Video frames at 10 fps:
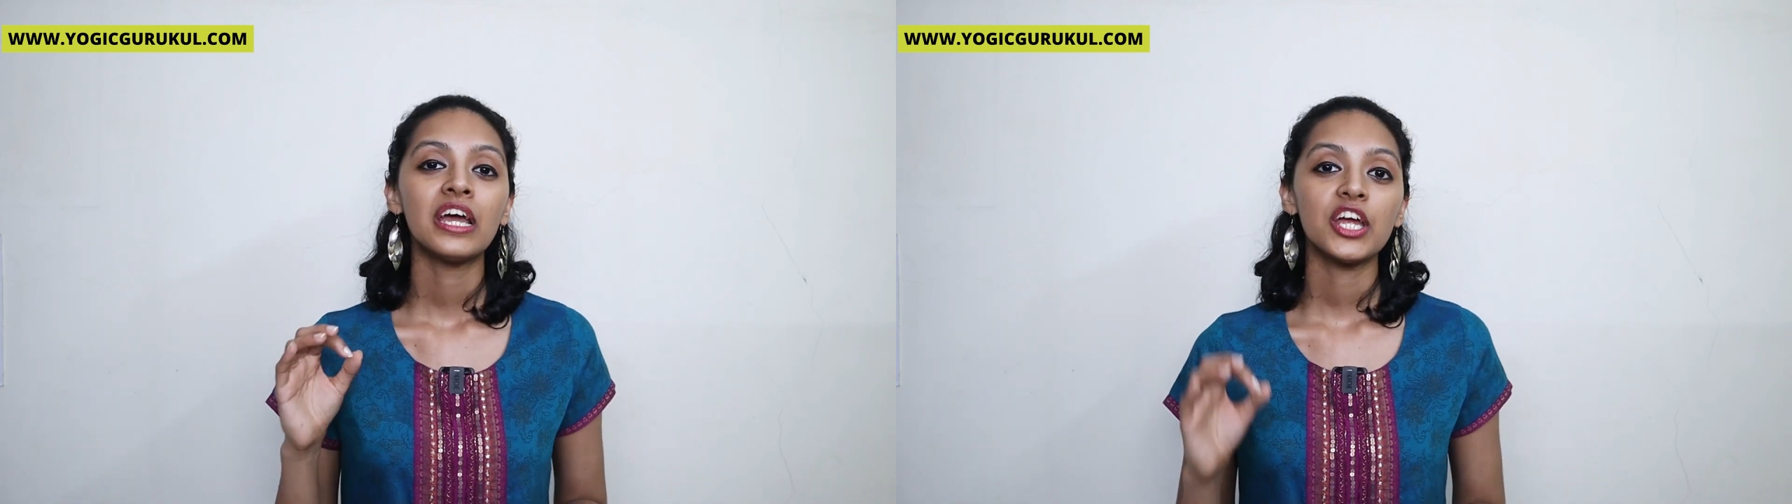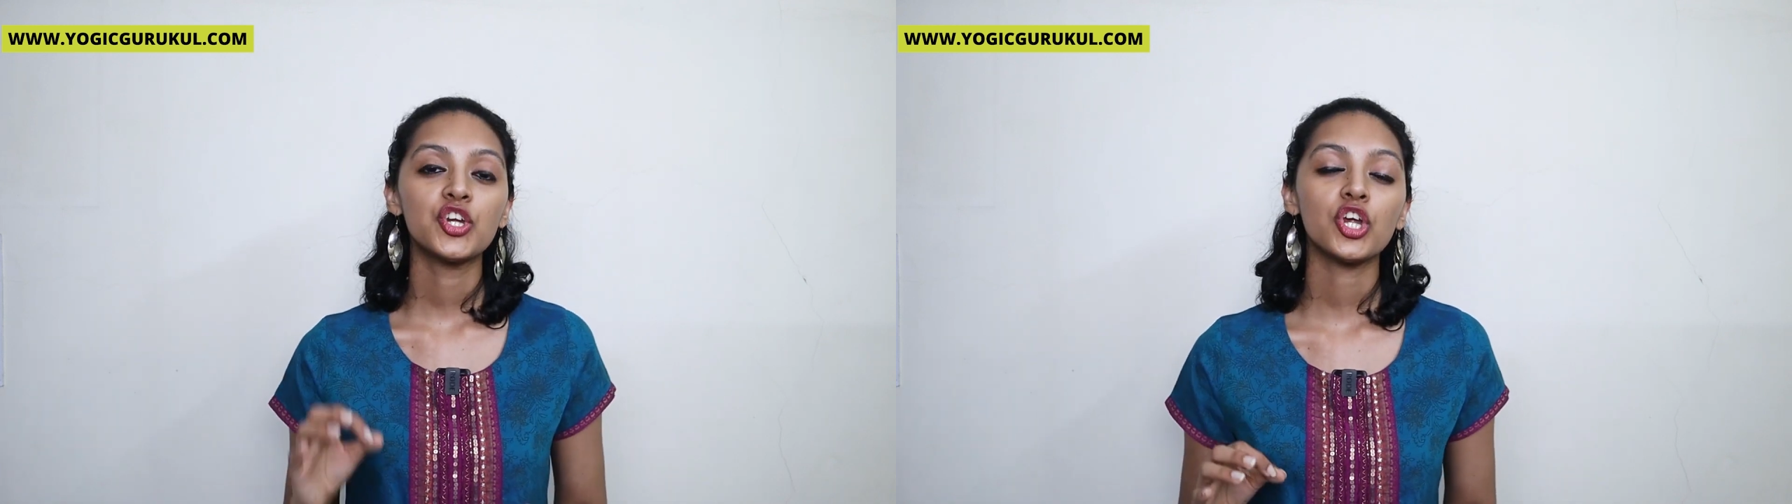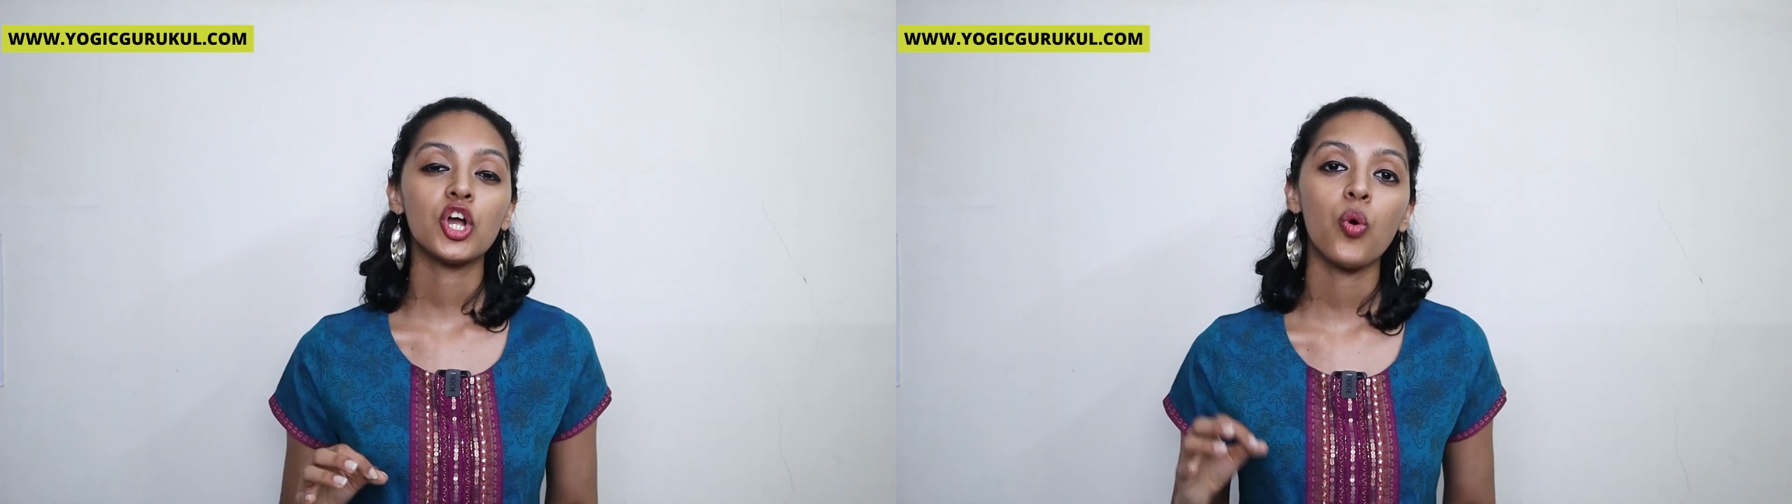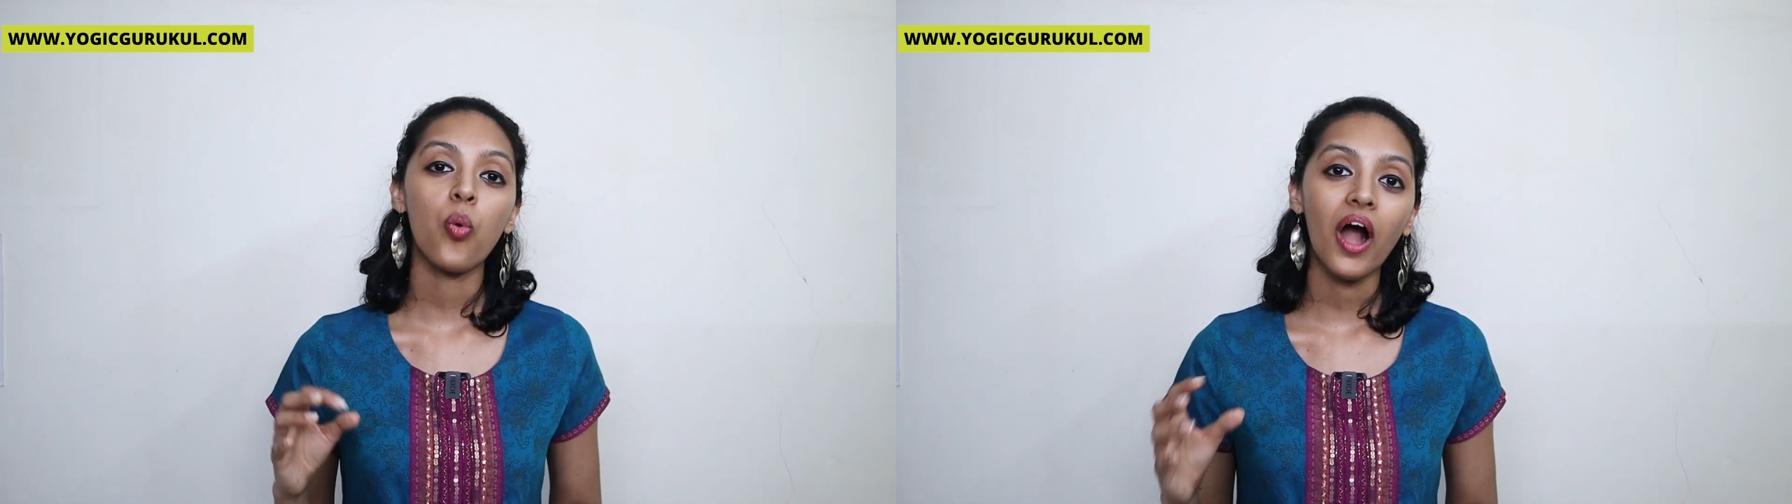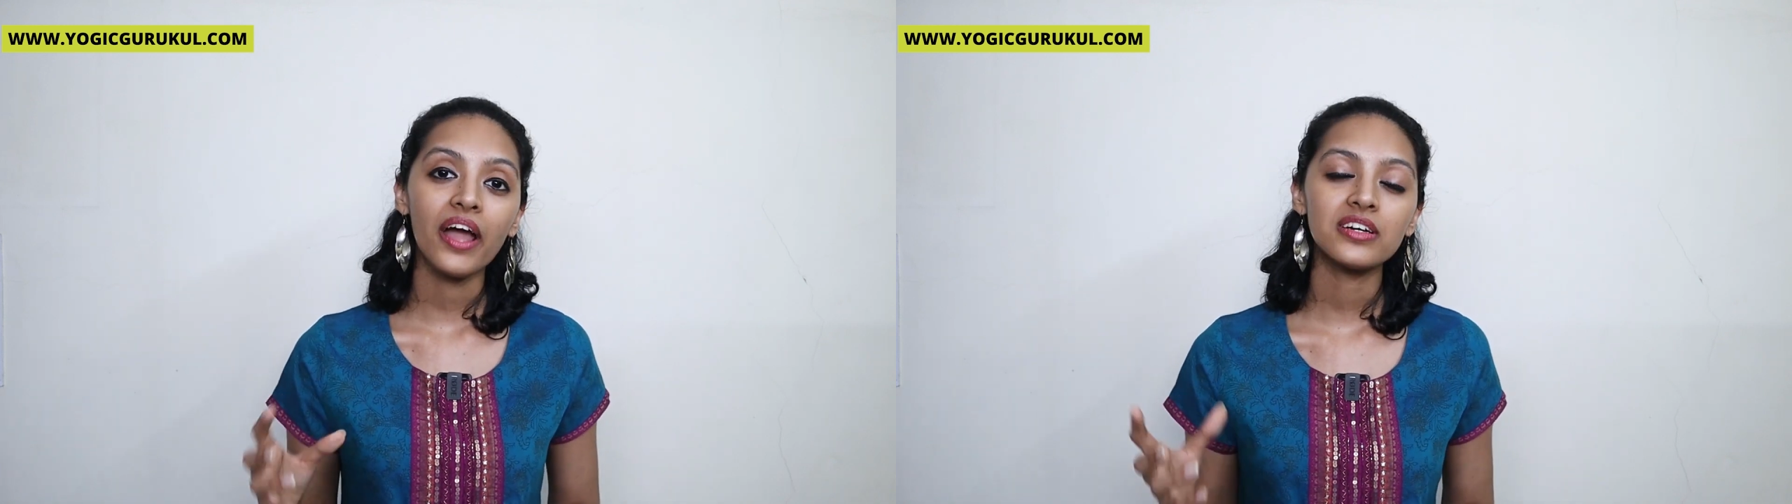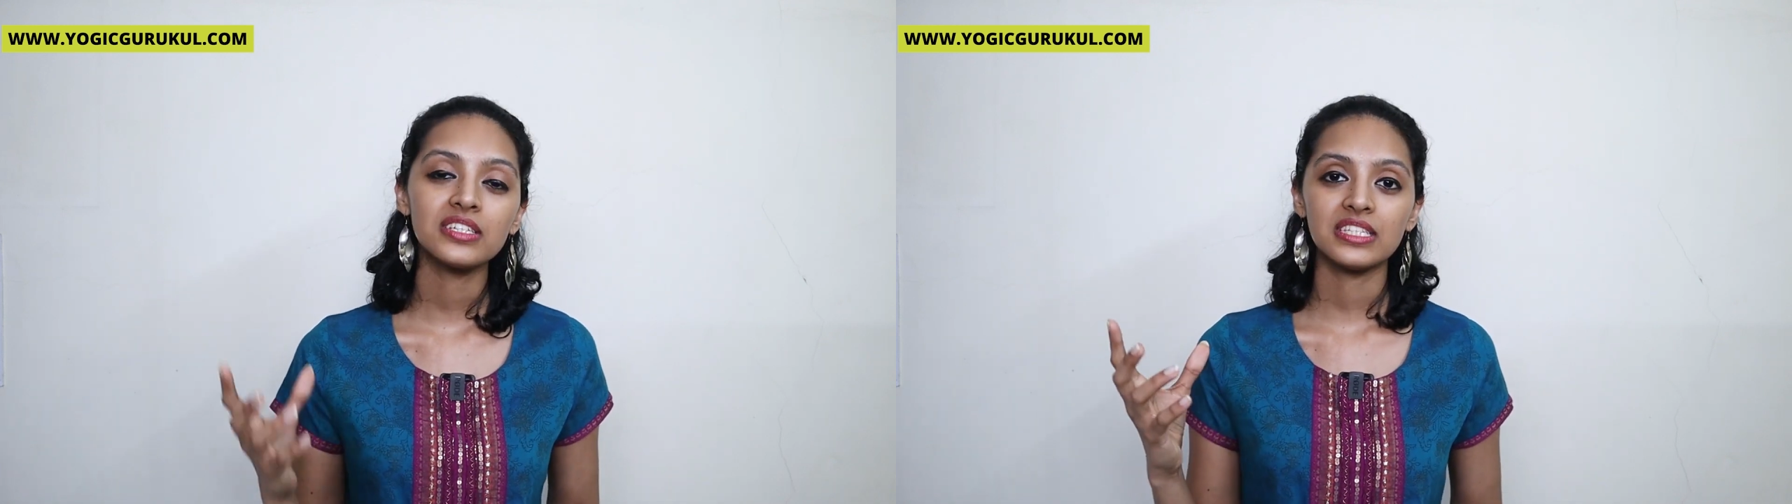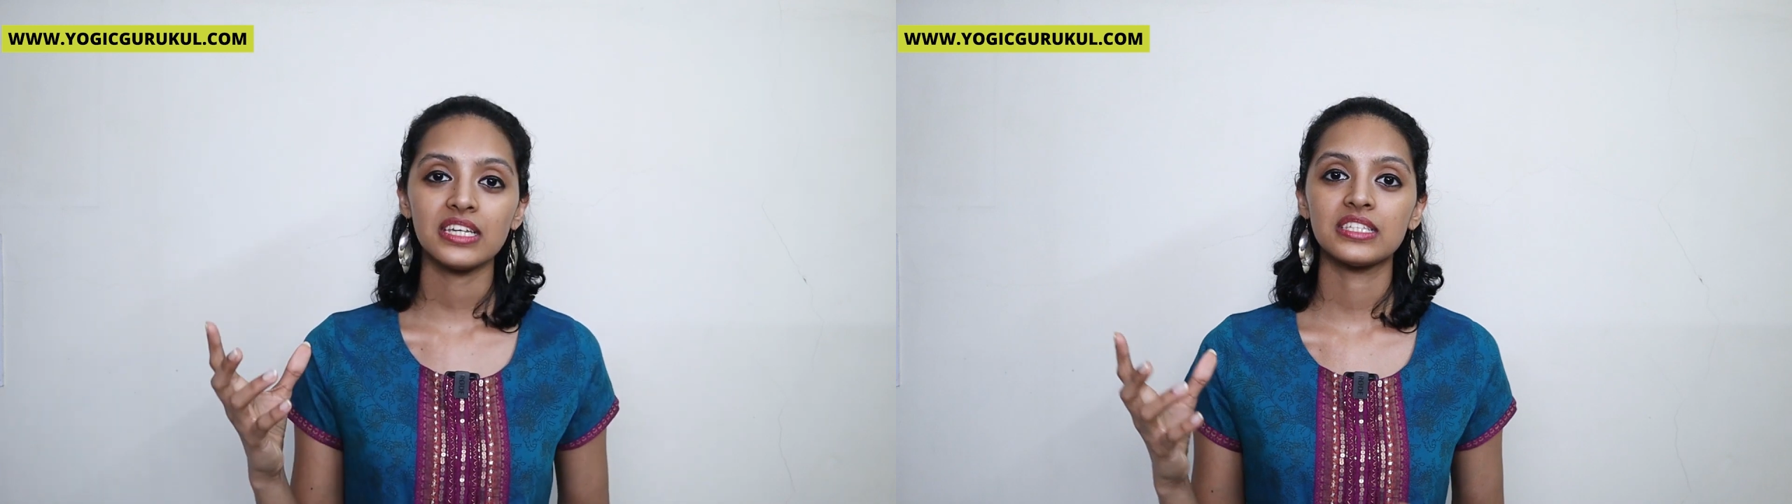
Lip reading: it requires the